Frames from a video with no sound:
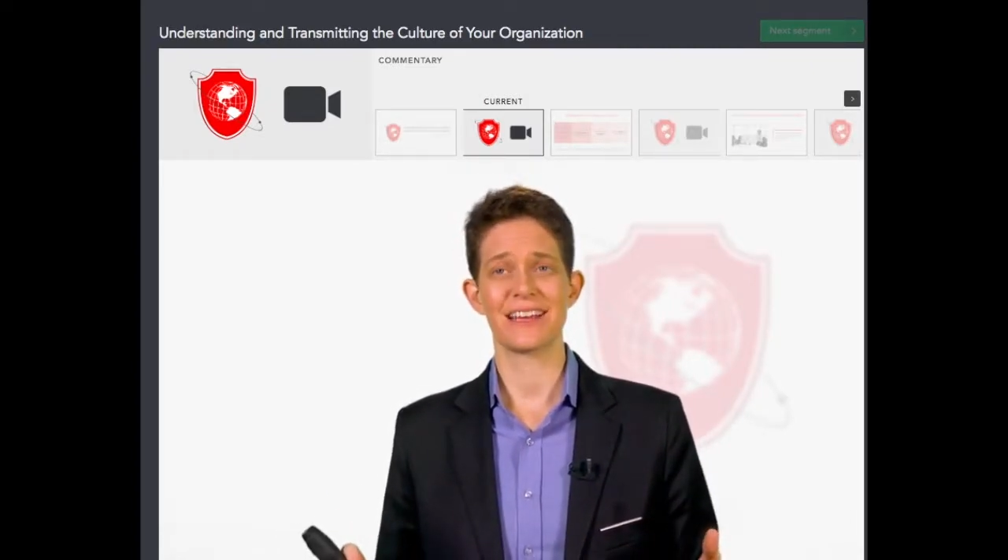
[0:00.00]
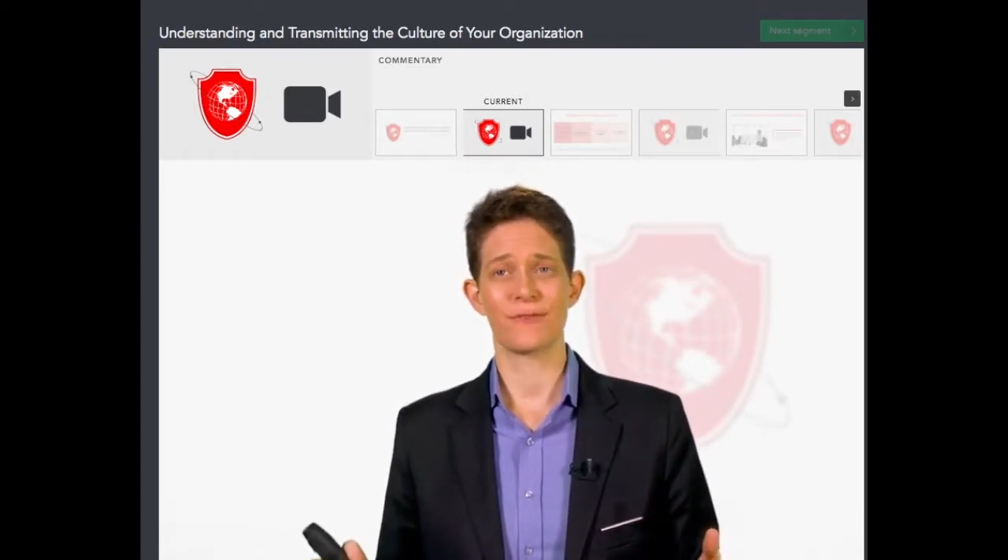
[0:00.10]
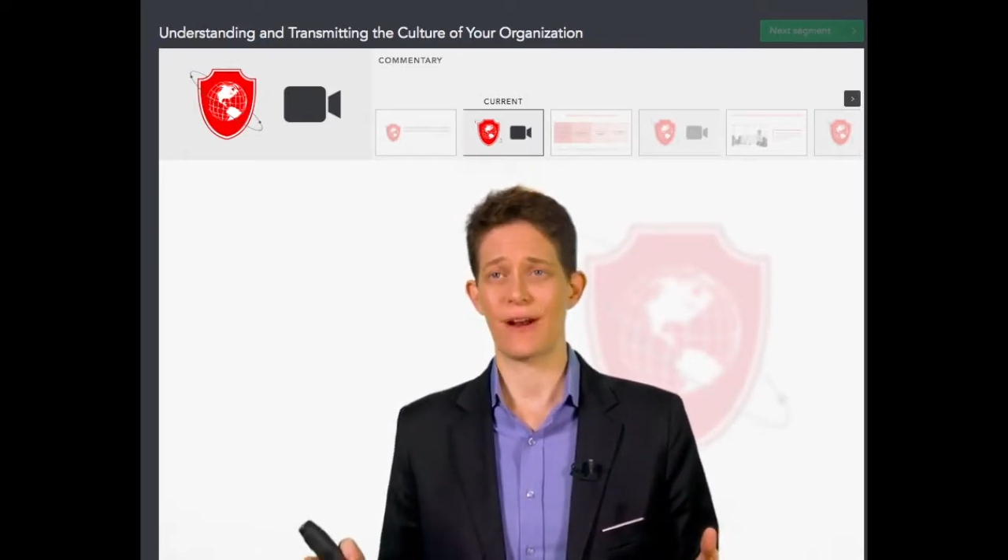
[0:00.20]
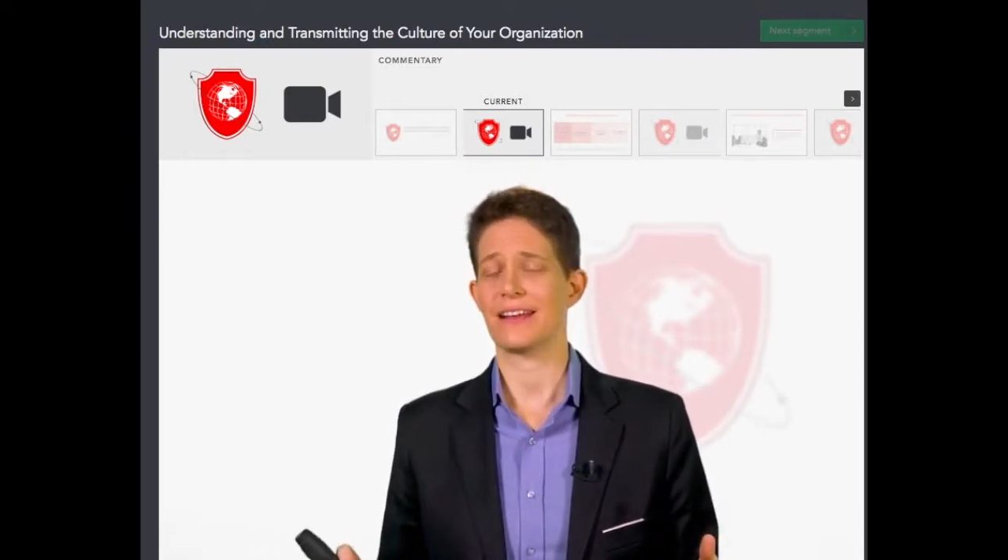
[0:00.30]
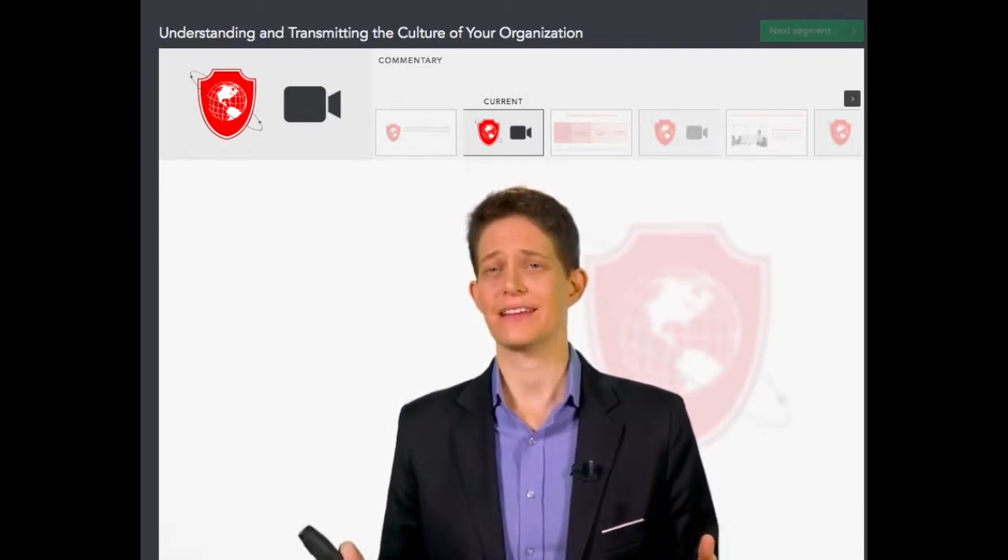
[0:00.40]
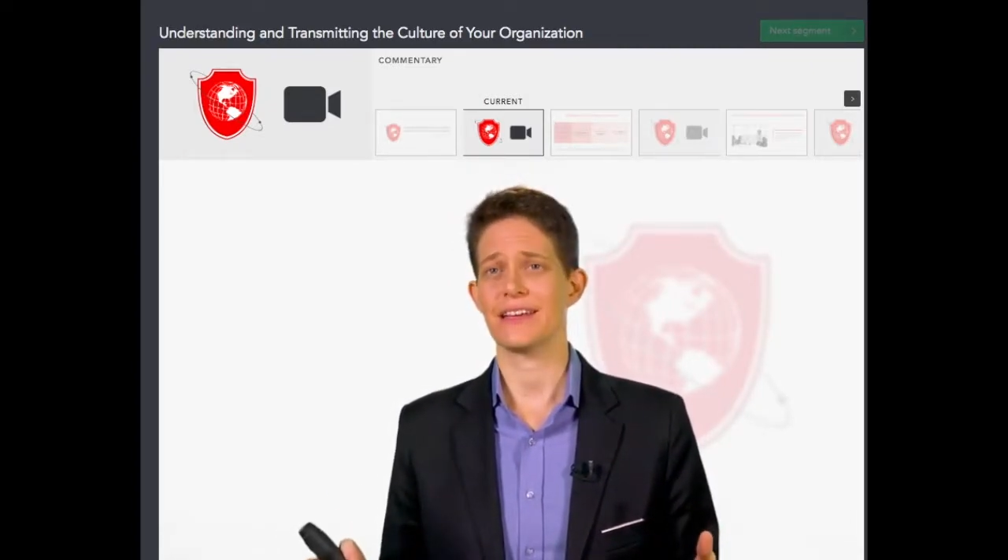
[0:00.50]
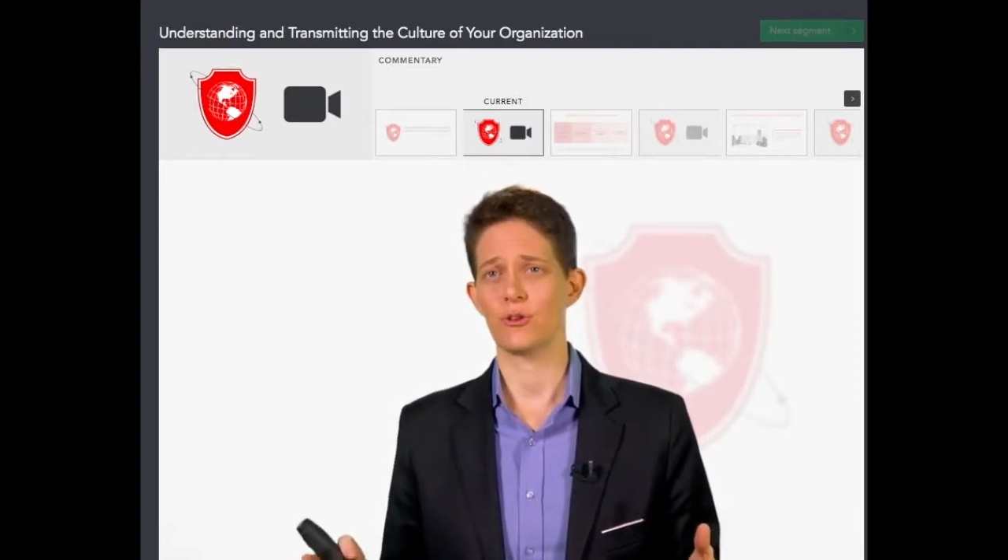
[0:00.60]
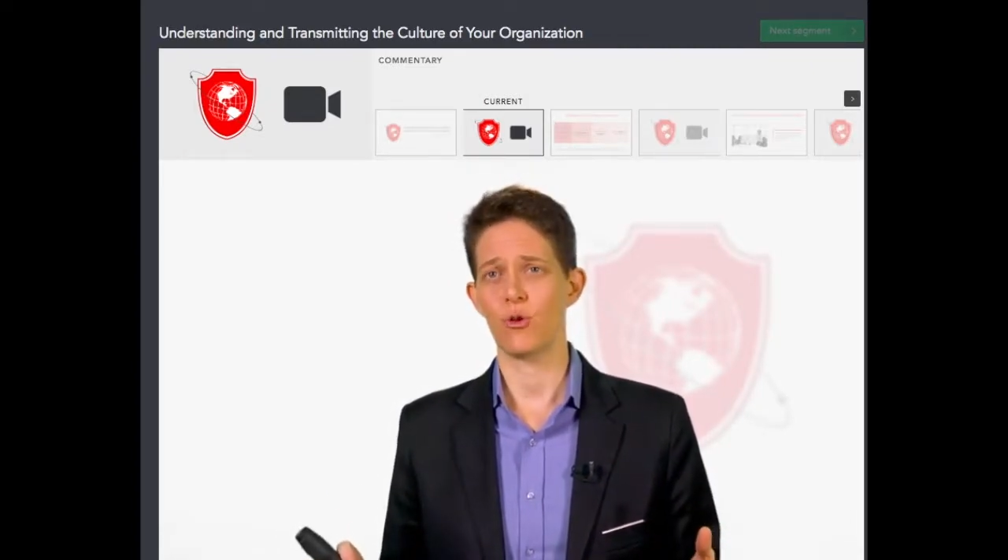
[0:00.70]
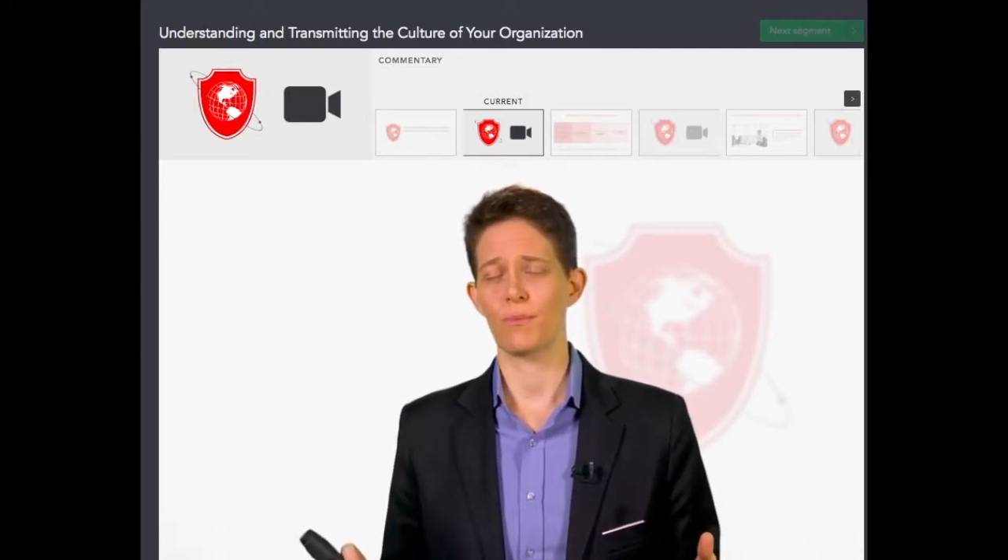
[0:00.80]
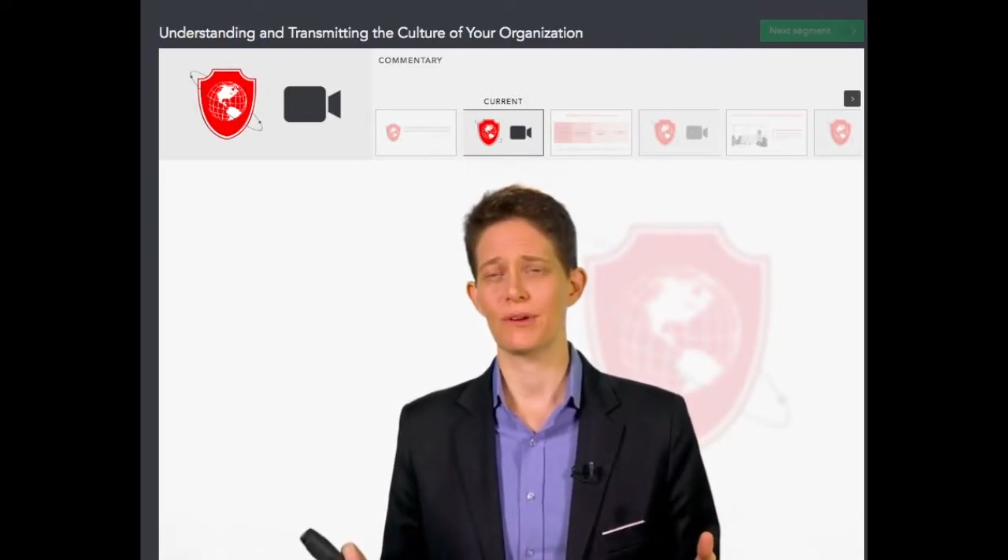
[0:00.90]
frankly, in
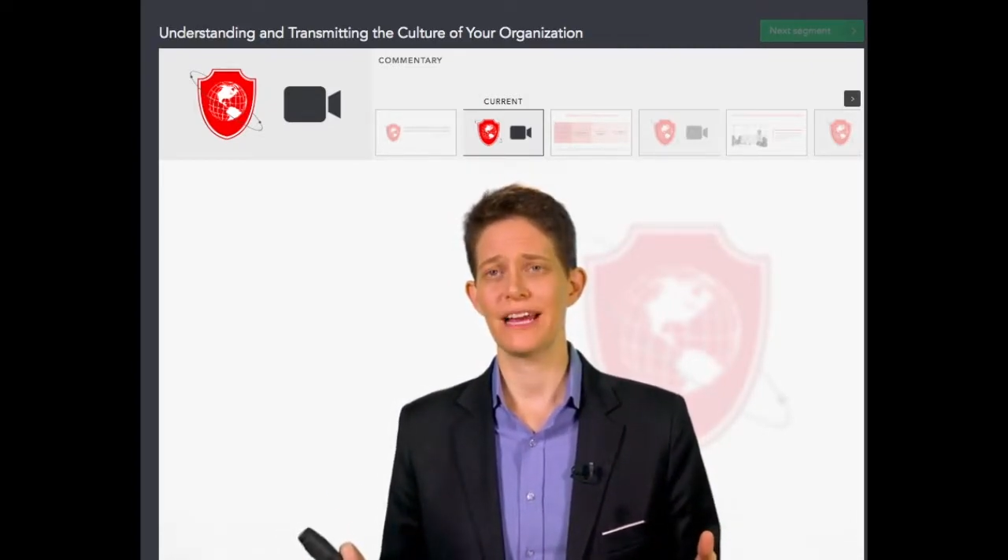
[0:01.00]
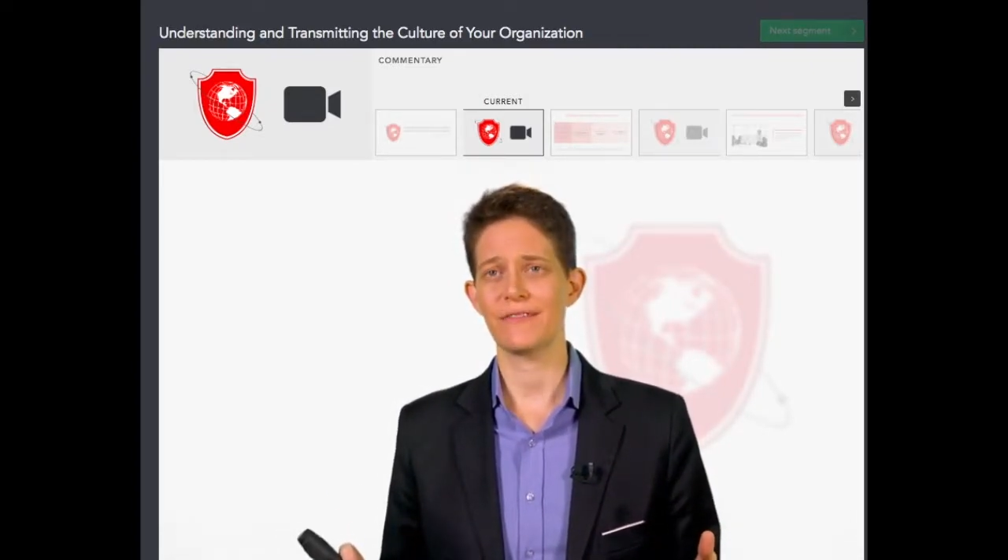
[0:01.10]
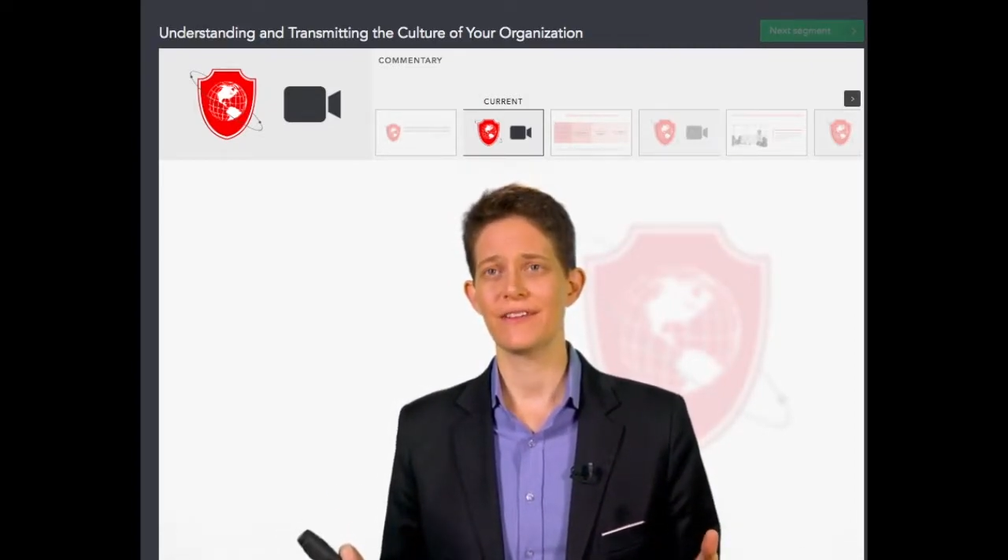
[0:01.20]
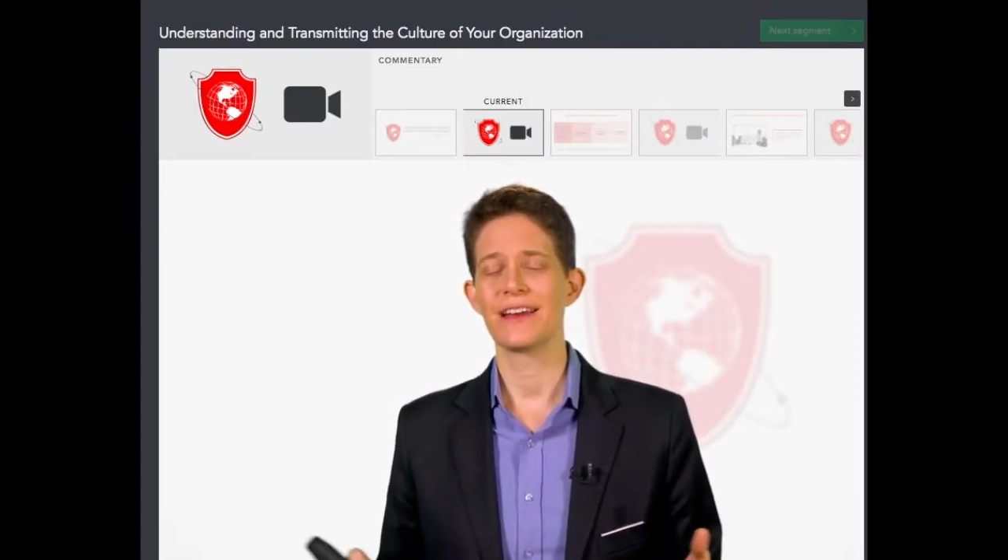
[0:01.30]
corporate life